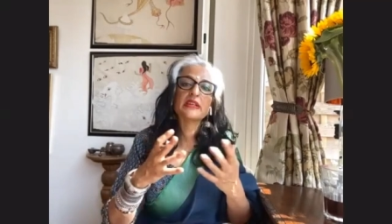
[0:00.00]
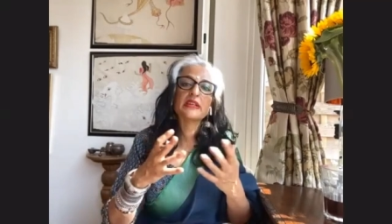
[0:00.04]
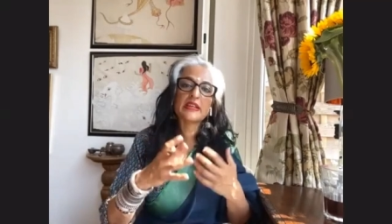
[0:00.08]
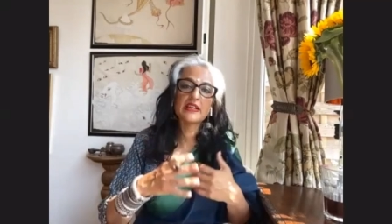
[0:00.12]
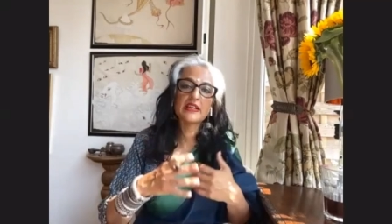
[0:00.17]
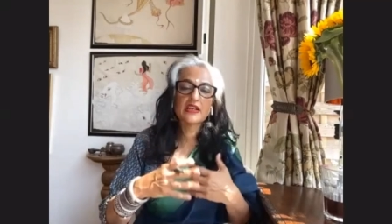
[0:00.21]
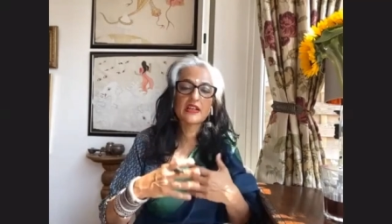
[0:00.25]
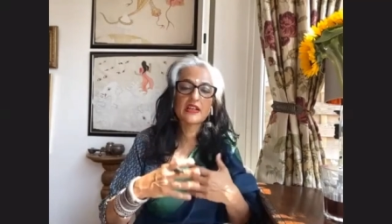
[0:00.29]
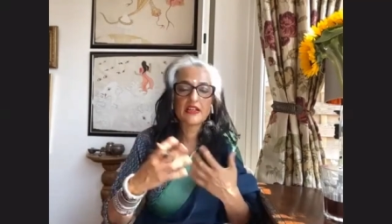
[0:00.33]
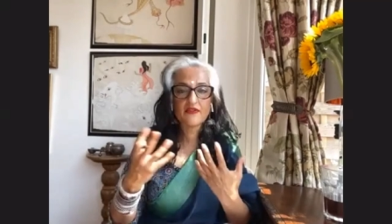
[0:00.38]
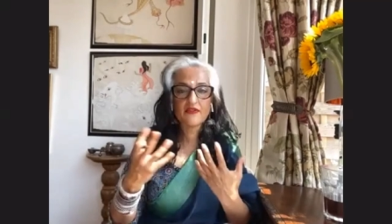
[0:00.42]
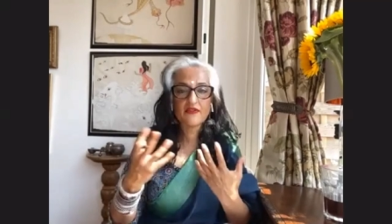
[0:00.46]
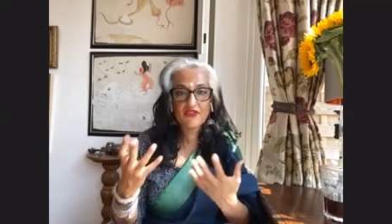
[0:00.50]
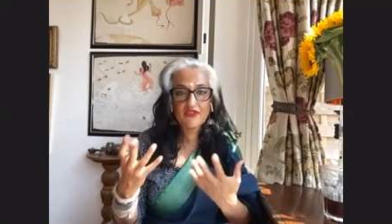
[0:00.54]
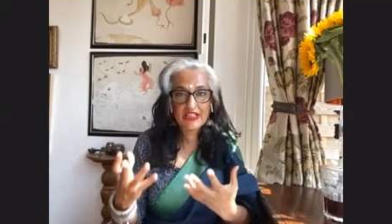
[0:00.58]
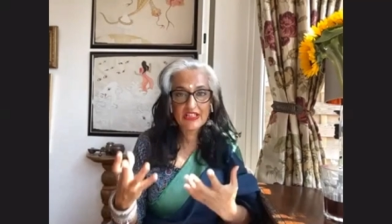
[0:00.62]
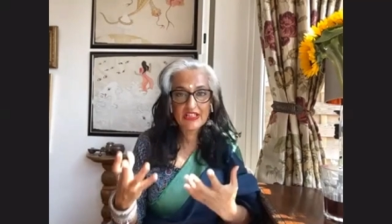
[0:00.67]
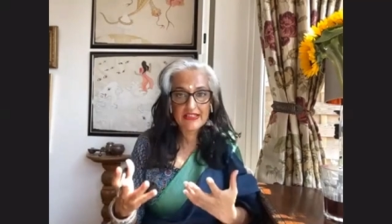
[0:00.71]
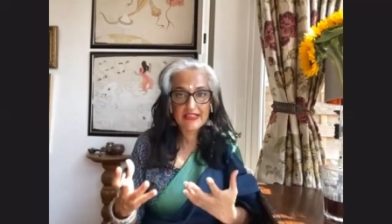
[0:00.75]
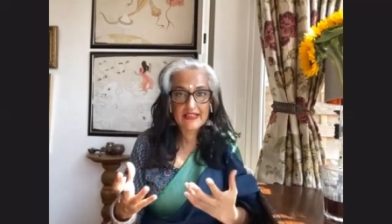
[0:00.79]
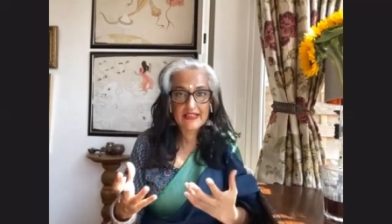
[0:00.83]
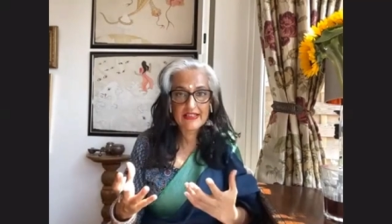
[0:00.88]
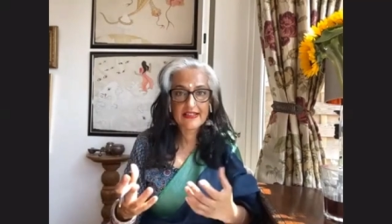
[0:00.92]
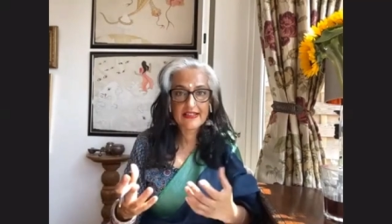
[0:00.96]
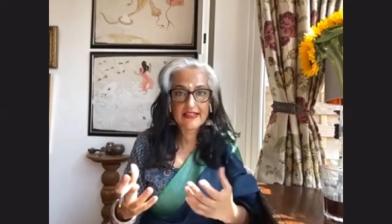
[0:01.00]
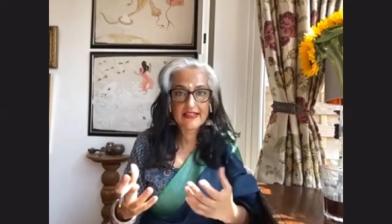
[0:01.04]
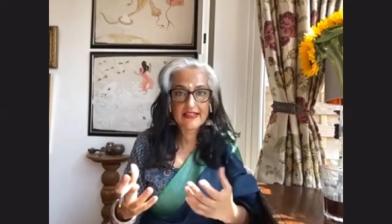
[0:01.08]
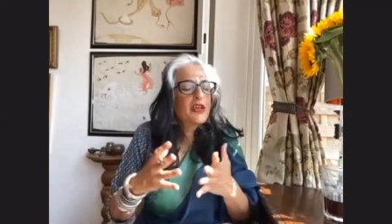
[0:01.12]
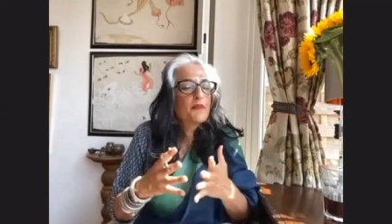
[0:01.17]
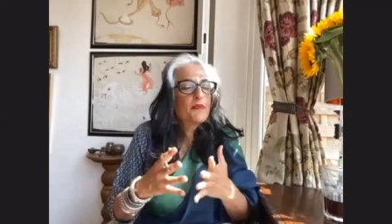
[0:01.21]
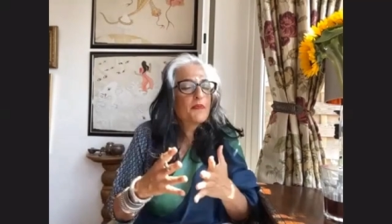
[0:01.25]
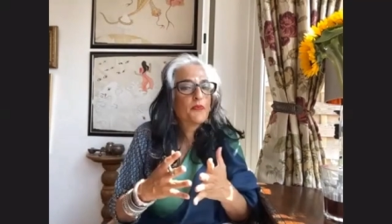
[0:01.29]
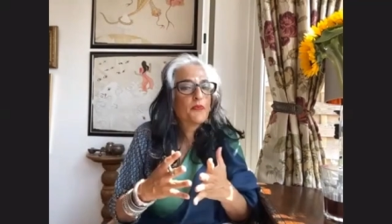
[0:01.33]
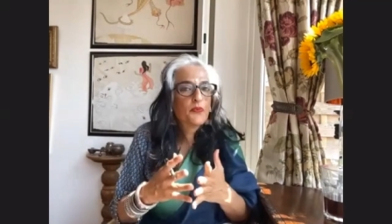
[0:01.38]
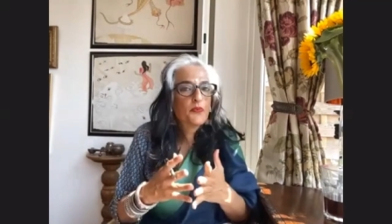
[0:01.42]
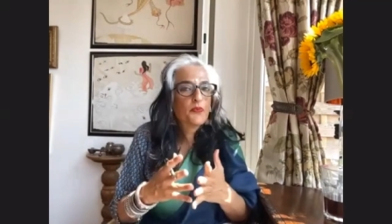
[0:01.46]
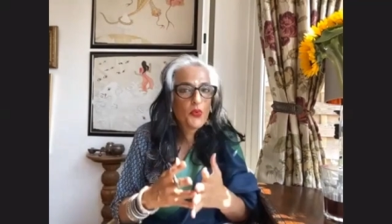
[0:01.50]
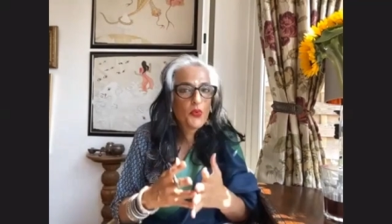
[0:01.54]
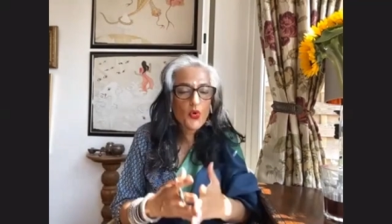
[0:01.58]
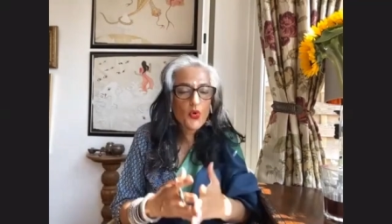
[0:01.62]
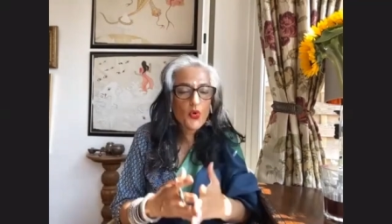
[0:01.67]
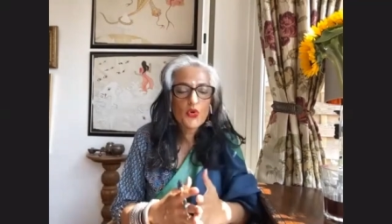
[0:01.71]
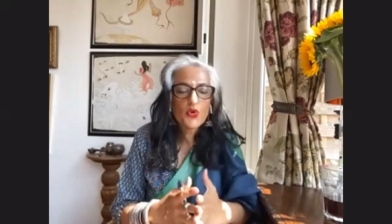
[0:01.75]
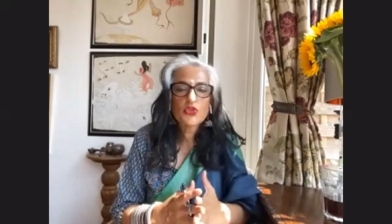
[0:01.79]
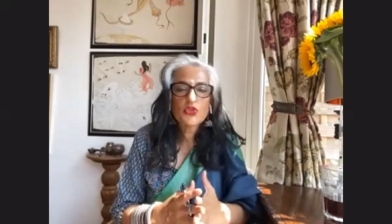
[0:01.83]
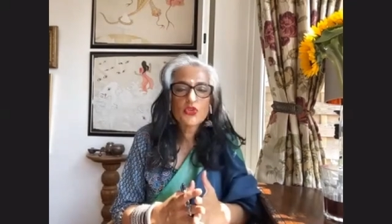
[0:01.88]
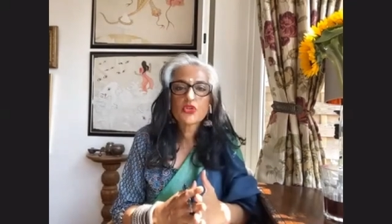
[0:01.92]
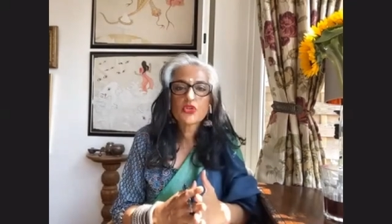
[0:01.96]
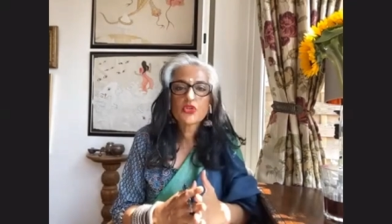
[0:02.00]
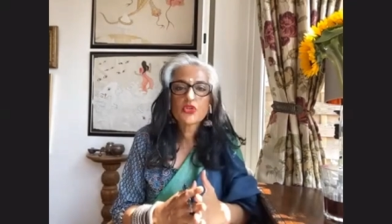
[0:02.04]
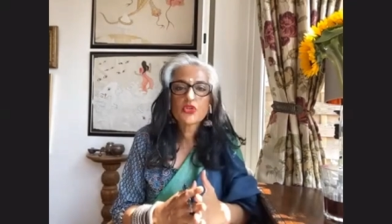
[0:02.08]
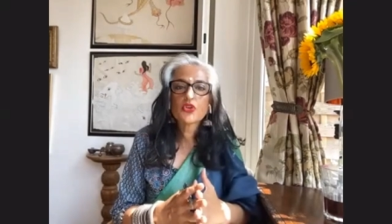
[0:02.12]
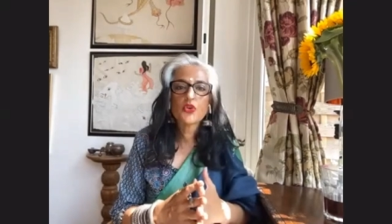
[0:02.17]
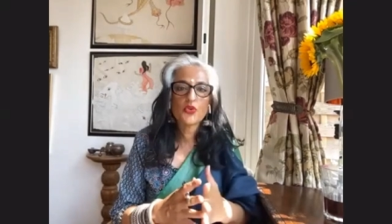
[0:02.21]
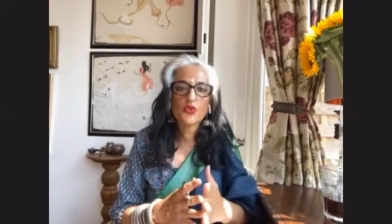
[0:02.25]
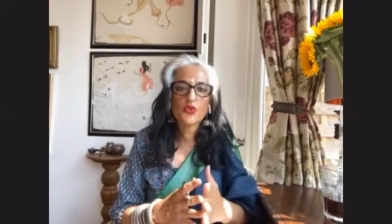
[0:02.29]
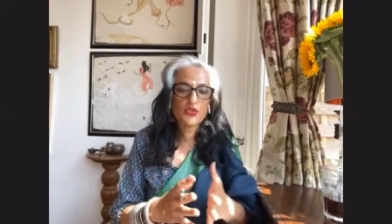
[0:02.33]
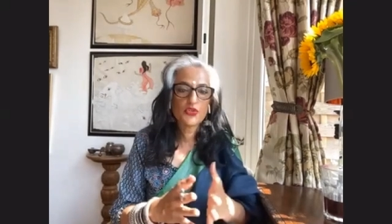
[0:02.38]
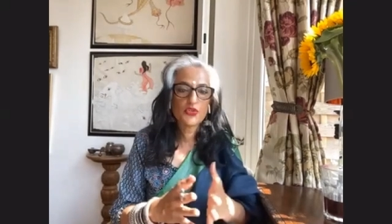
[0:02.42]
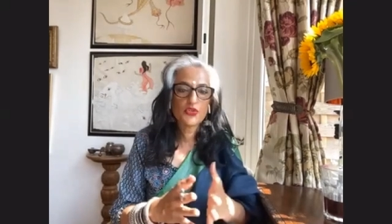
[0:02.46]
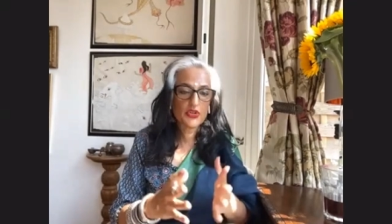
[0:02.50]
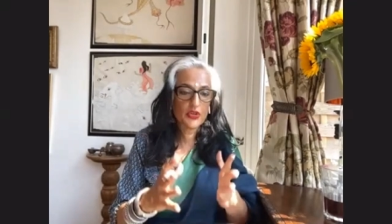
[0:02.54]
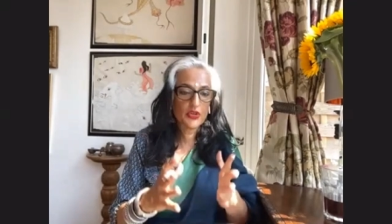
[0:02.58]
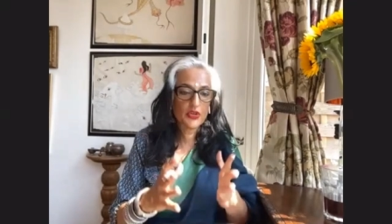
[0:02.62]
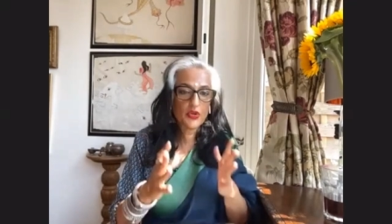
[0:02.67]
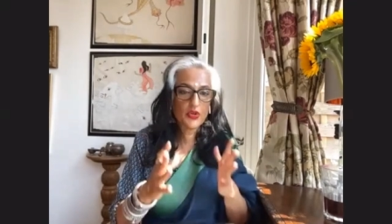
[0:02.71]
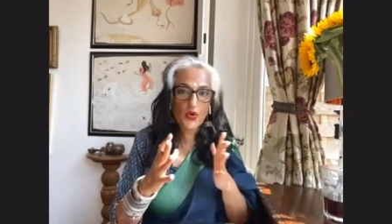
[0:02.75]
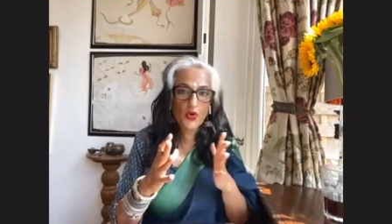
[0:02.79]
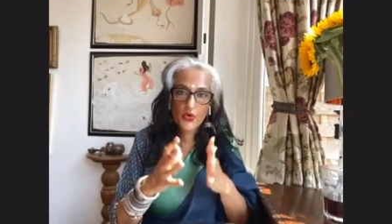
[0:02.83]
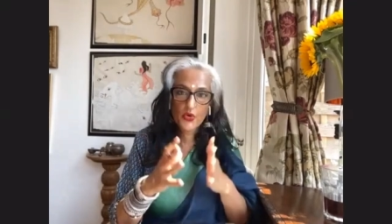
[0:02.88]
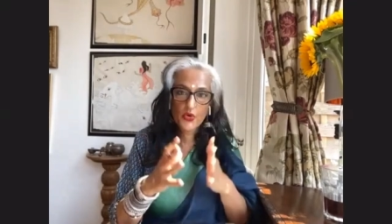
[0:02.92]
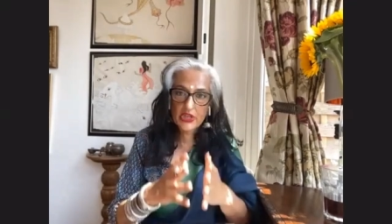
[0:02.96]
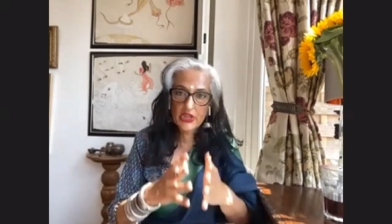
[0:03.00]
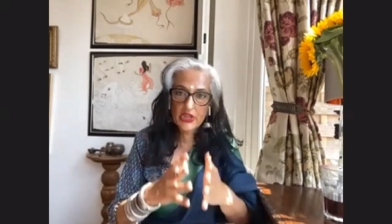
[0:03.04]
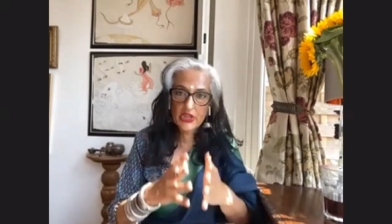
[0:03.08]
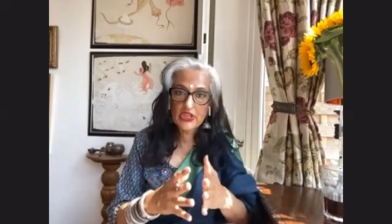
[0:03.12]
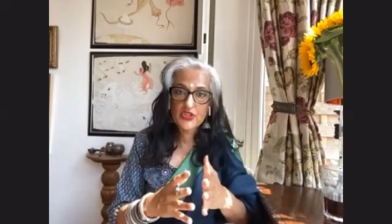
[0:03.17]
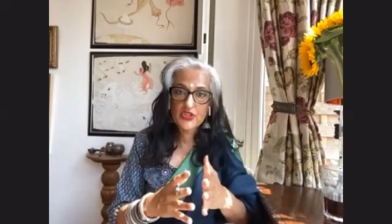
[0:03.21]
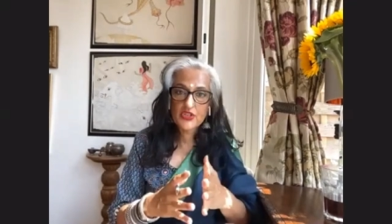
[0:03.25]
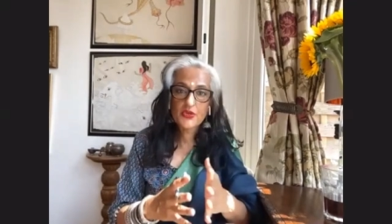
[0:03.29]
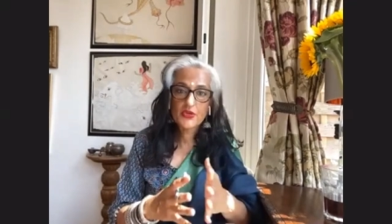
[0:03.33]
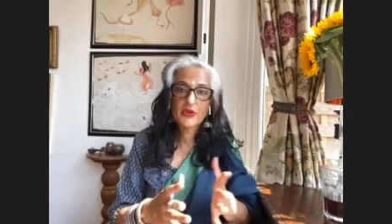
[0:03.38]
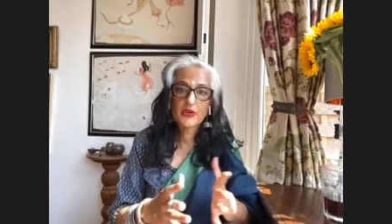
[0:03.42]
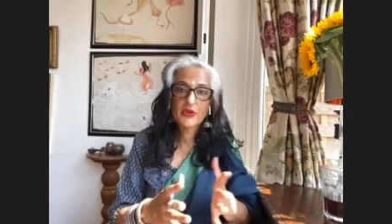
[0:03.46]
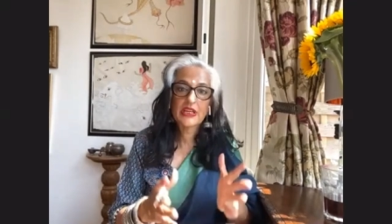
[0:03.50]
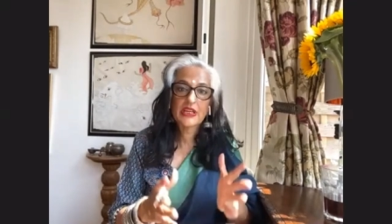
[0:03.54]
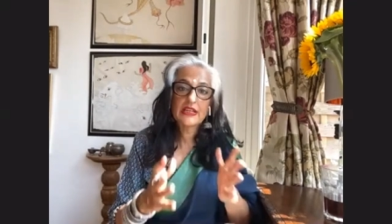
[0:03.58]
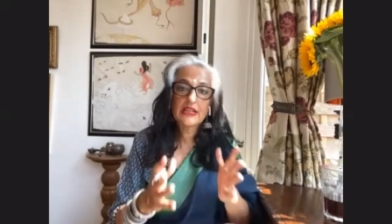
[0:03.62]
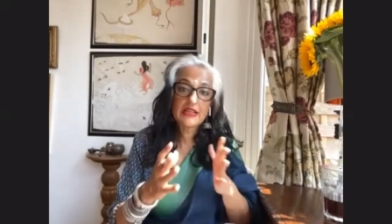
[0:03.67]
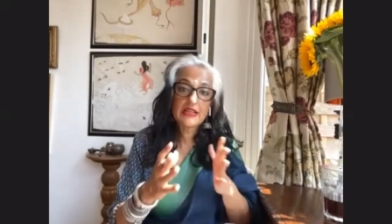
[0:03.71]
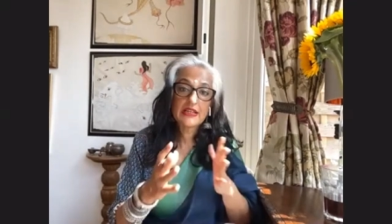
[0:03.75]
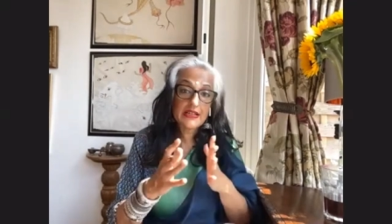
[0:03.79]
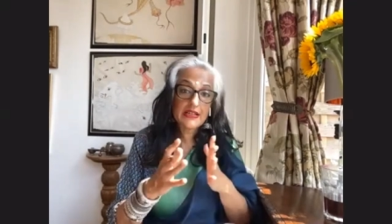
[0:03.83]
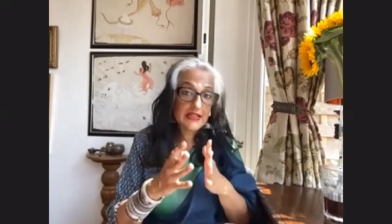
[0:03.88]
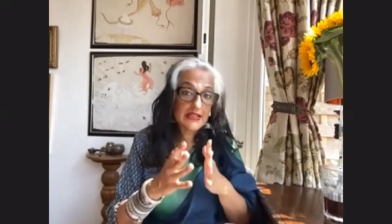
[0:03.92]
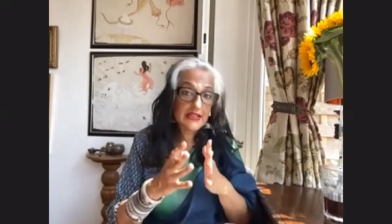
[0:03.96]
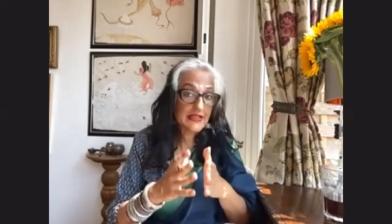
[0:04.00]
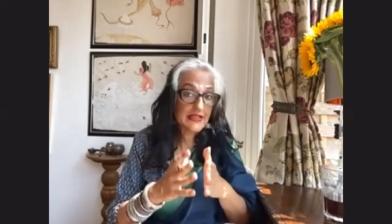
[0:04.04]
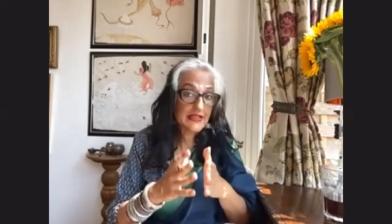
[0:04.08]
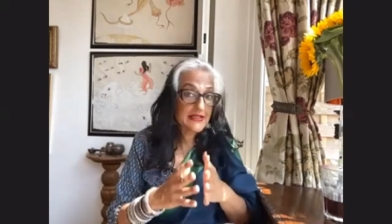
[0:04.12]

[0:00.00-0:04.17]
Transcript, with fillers: Eventually, they both go, go into it consenting and